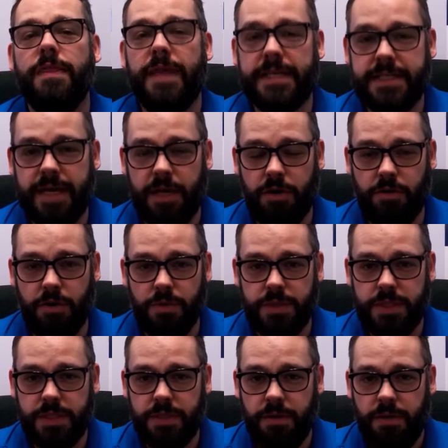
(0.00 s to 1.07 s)
That's kind of
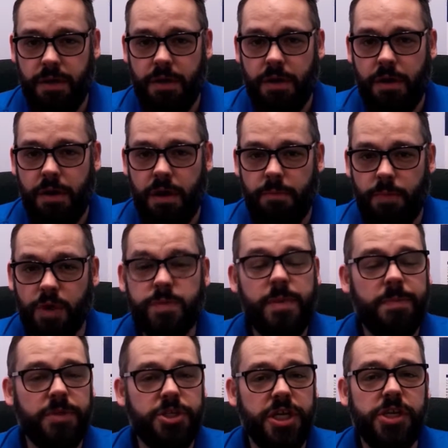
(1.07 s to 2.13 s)
gross. Most
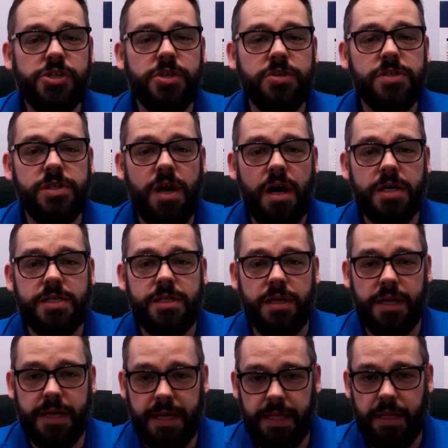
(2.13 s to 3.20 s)
people change their socks
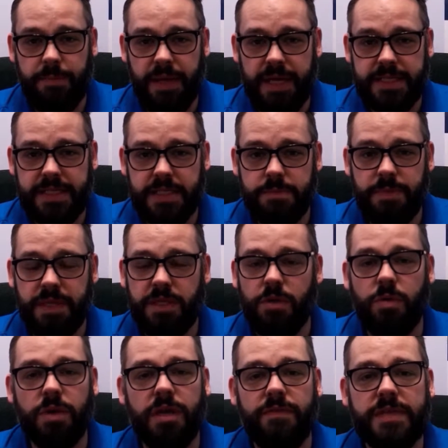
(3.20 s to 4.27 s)
on a daily basis, but
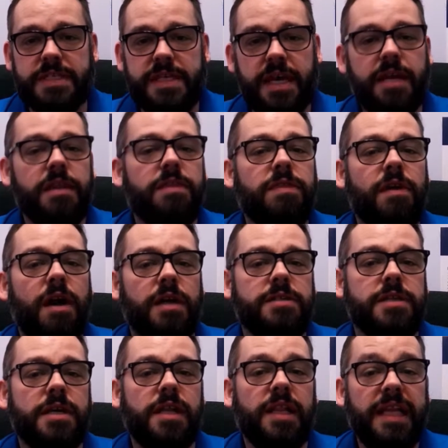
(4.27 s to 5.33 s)
don't give a second
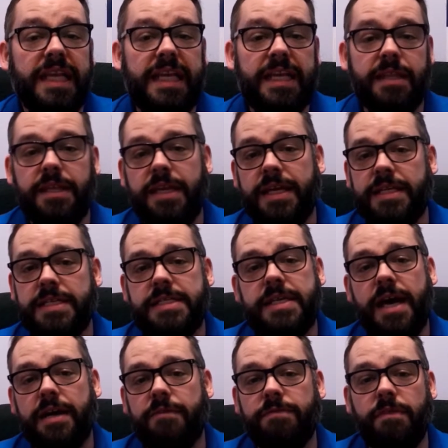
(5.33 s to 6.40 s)
thought to cleaning the
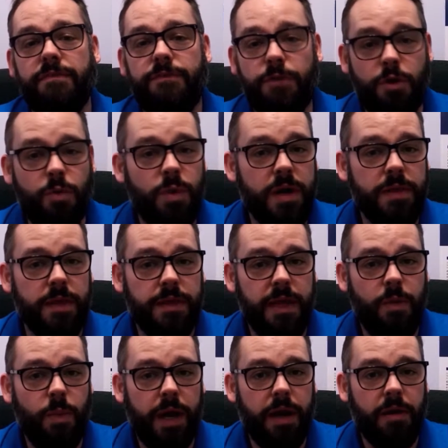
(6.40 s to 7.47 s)
inside of the footwear
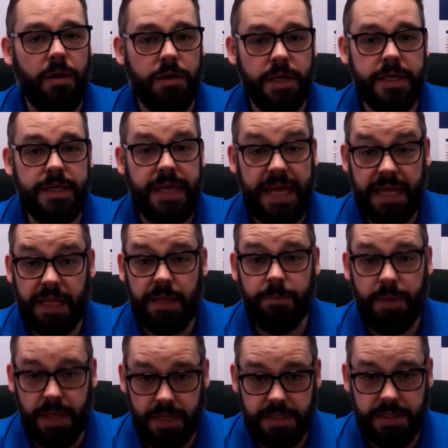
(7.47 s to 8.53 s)
that they wear on a
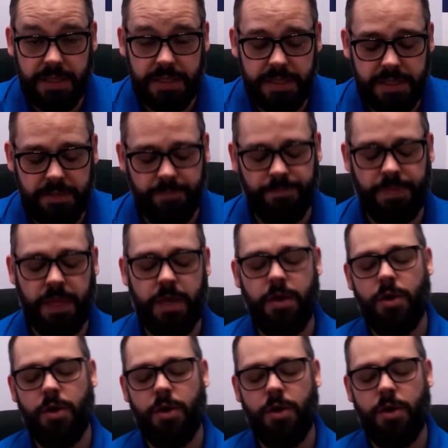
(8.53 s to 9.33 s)
daily basis.